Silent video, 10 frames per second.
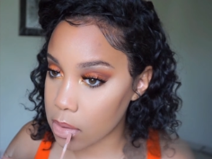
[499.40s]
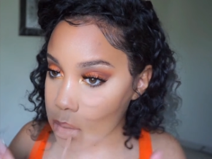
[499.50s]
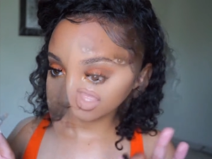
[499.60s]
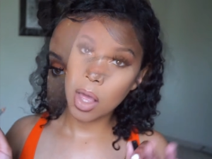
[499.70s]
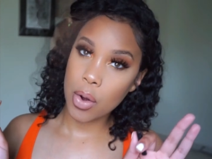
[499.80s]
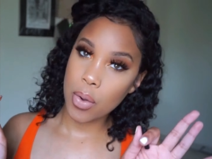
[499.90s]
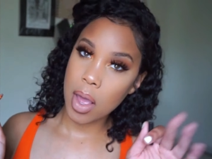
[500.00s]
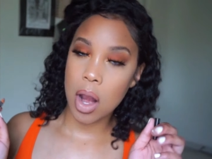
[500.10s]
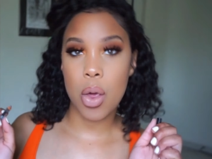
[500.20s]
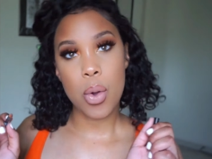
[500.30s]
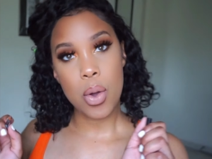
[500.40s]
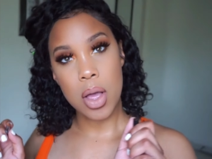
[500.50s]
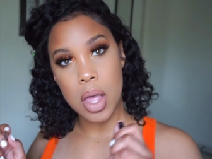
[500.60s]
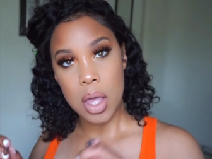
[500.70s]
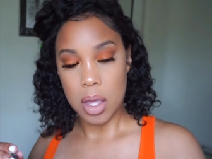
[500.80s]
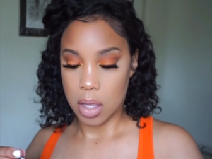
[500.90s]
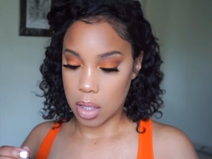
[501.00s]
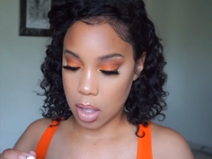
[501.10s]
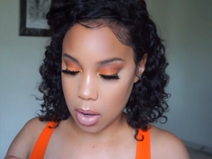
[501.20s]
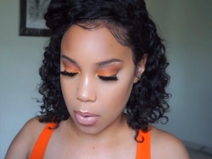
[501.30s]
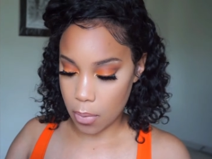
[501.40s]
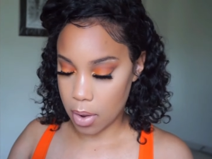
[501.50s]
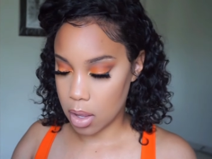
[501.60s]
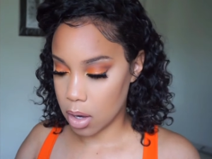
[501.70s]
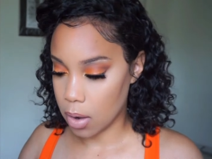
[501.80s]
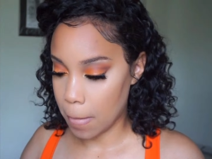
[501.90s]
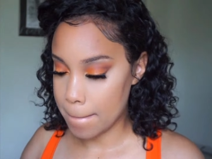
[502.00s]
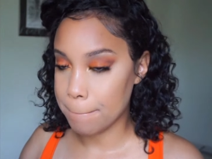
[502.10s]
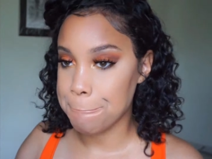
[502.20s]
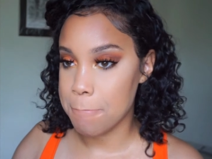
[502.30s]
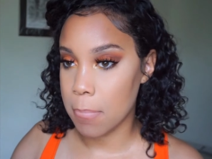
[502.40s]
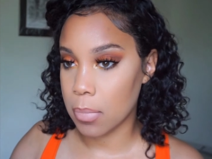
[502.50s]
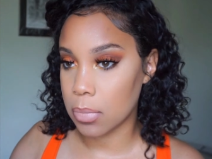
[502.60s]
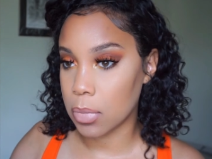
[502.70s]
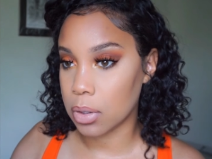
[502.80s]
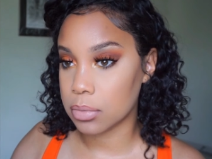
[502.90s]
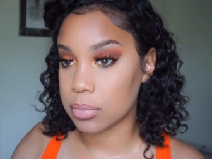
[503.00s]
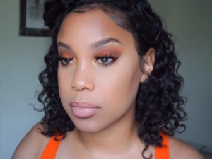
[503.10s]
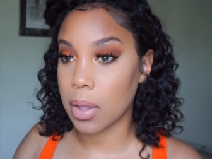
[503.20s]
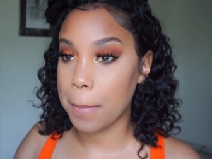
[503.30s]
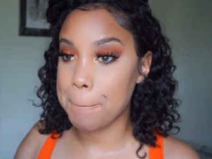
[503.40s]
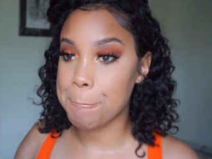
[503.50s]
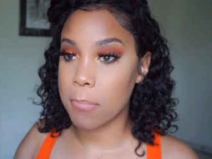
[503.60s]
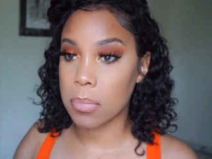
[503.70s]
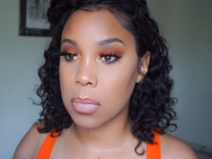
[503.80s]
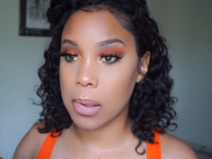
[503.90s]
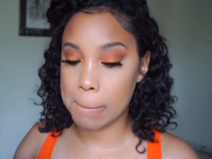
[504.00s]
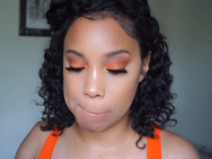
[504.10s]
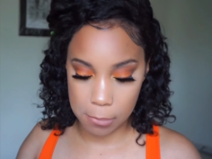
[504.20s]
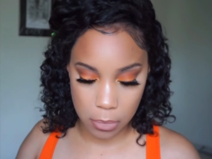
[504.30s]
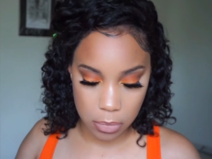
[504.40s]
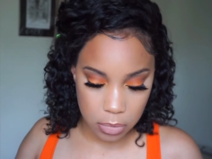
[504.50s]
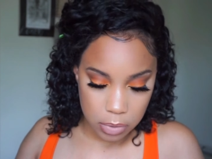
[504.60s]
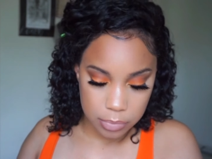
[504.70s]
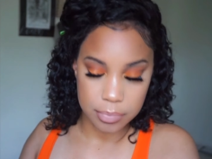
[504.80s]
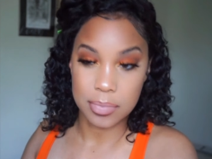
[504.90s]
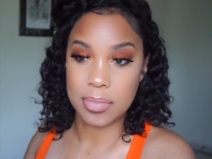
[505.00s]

Hello, hello, hey, hello, hello, hello, hello, hey, hello, hello.